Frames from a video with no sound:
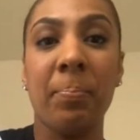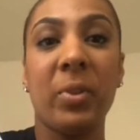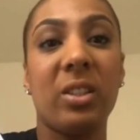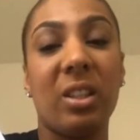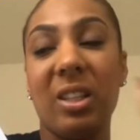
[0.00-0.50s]

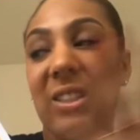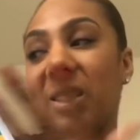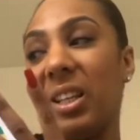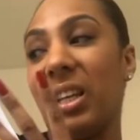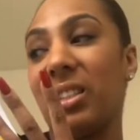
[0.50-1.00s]
So this is
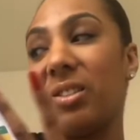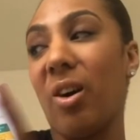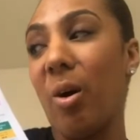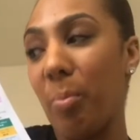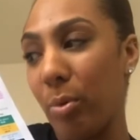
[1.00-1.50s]
an
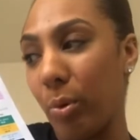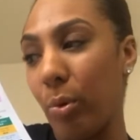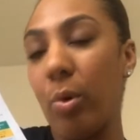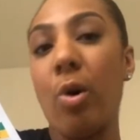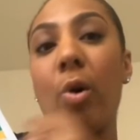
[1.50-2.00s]
example